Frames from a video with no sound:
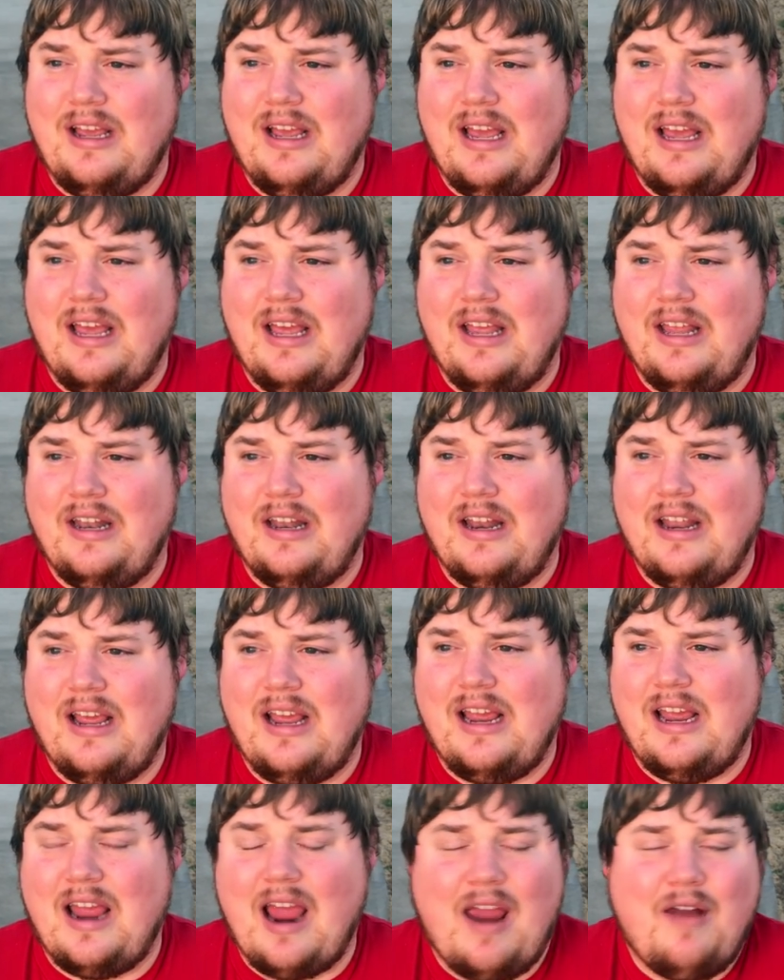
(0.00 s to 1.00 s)
And
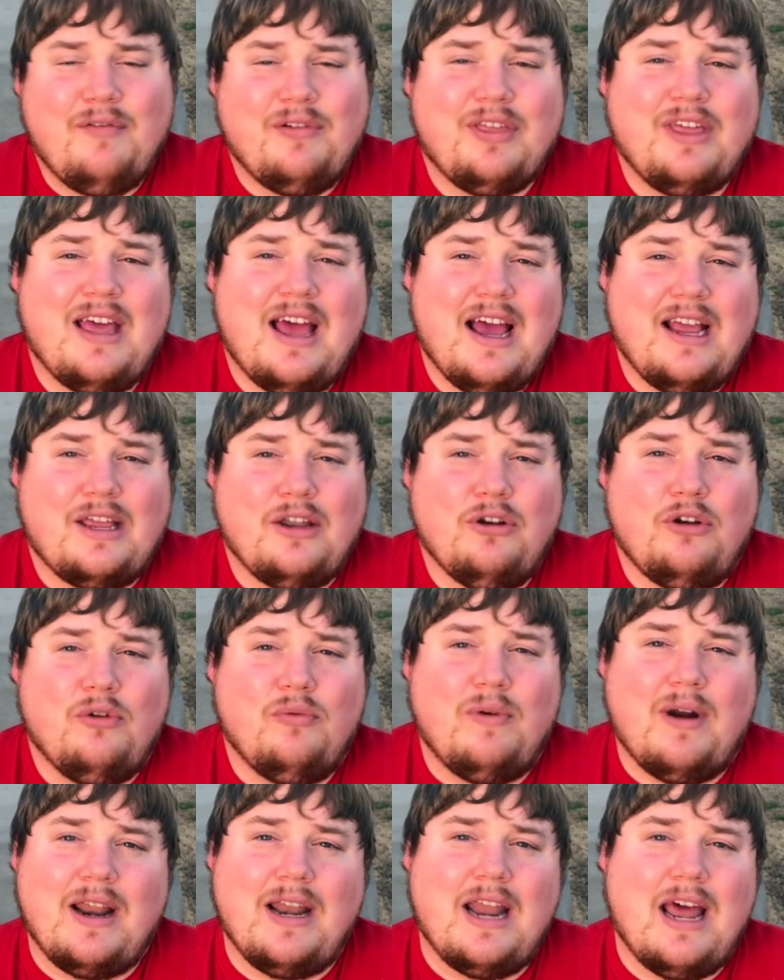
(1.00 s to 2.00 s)
everything I can do
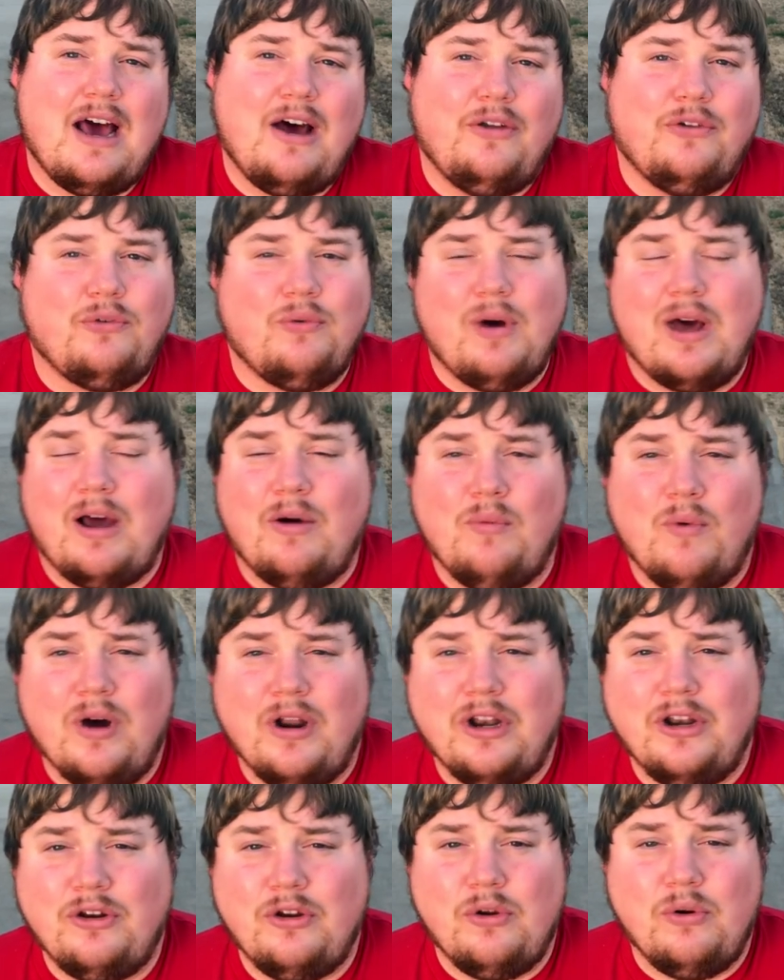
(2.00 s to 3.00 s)
right now is what I
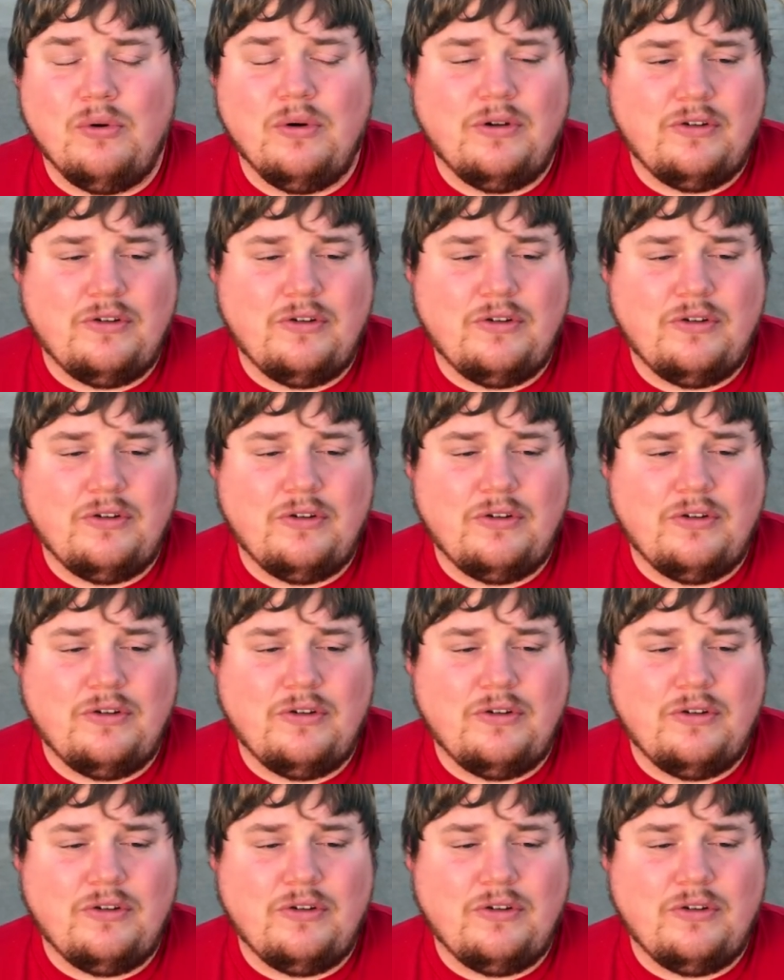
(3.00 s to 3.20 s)
want to do.